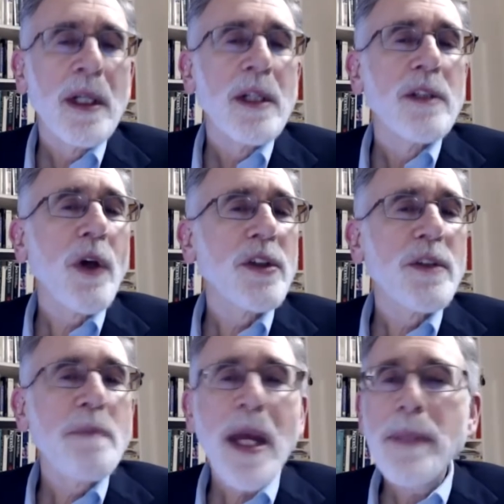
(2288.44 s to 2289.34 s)
So
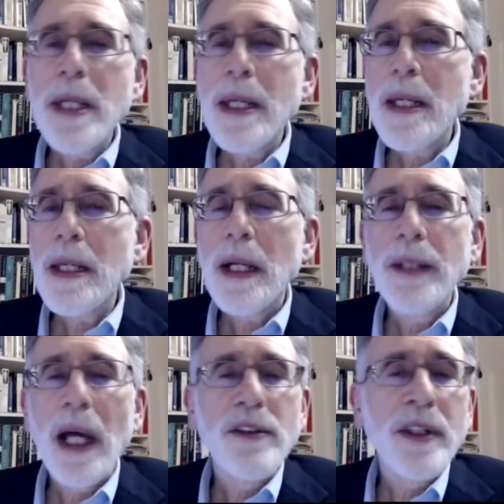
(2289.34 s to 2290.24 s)
there's maybe a
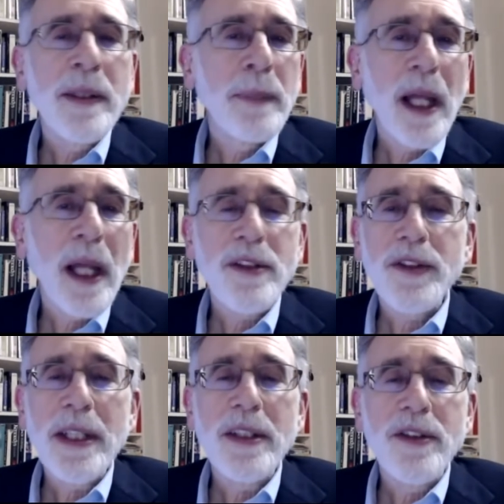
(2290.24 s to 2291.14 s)
dozen plus
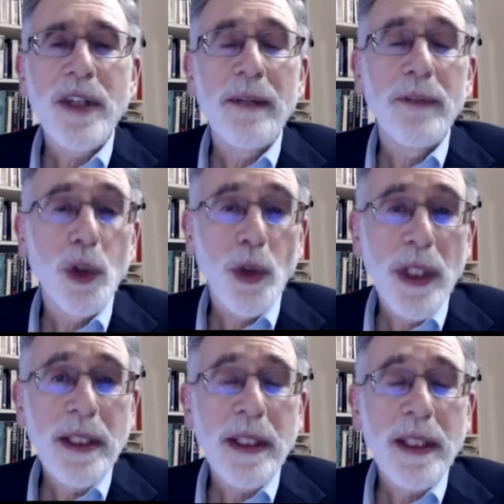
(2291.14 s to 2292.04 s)
states that have
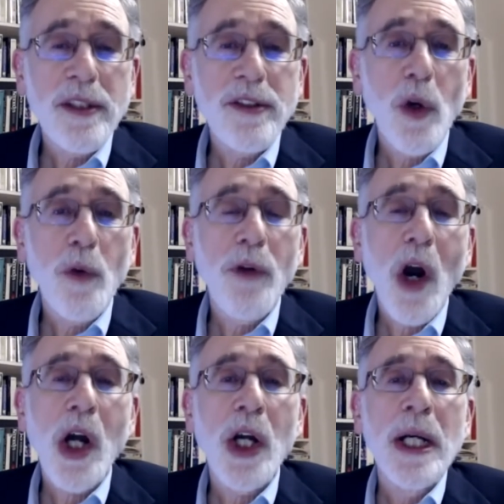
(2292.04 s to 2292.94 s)
agreed to this so
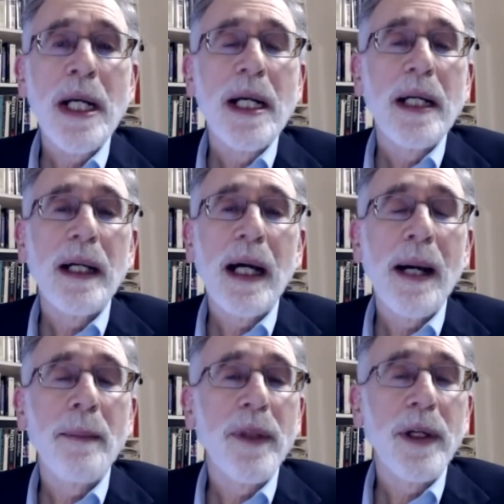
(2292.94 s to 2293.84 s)
far.
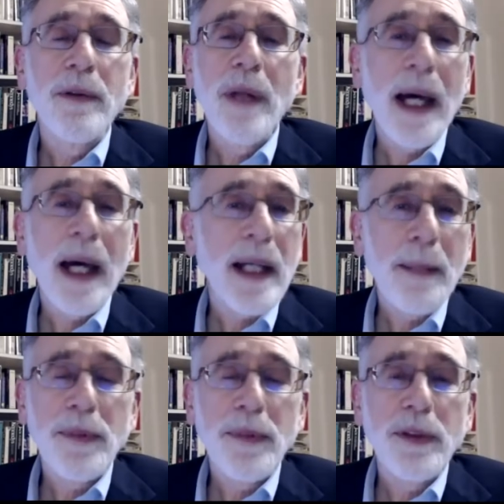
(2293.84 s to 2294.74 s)
Um, they're not
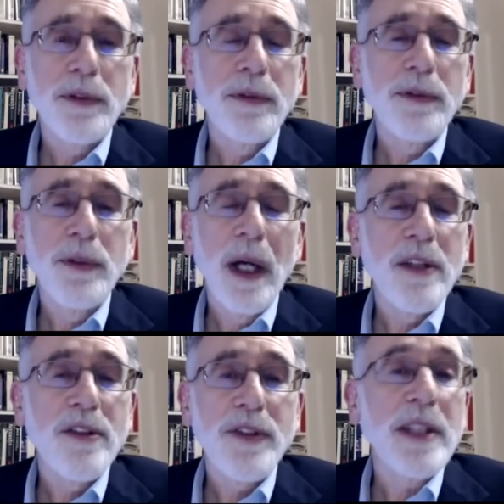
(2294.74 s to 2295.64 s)
up to
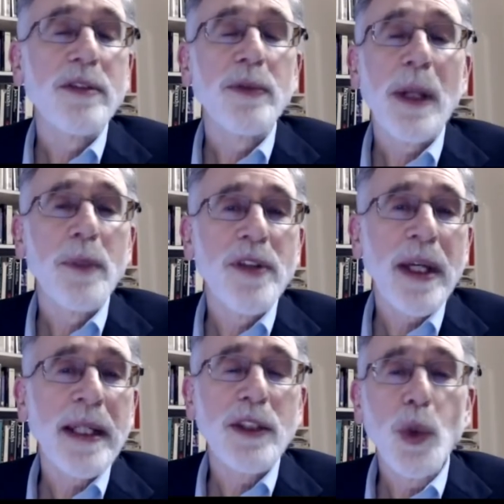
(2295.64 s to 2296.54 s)
uh, states
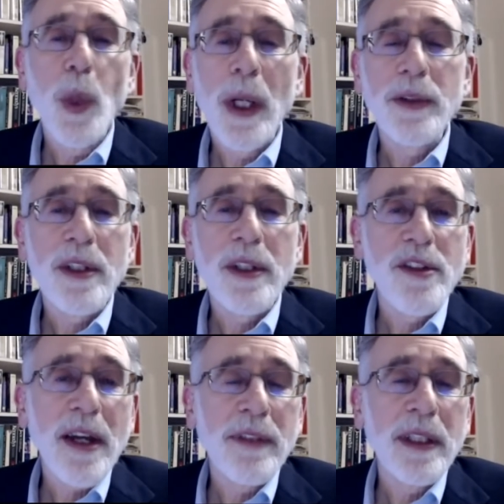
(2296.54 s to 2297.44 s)
representing
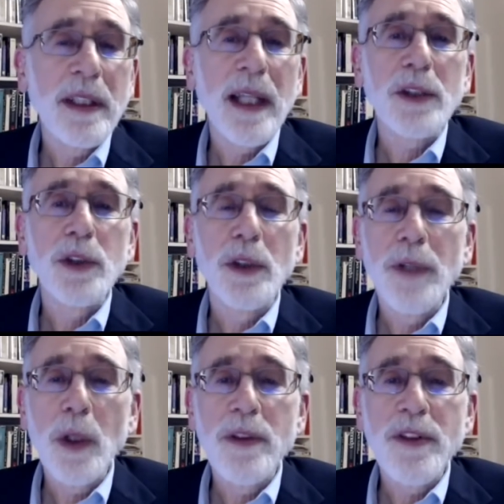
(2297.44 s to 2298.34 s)
270 electoral
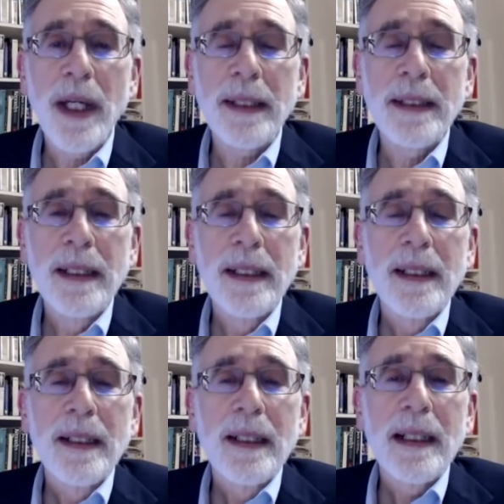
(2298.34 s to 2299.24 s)
votes yet,
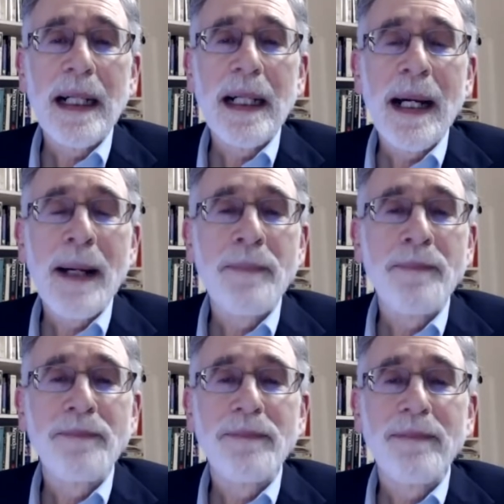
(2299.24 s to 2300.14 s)
um,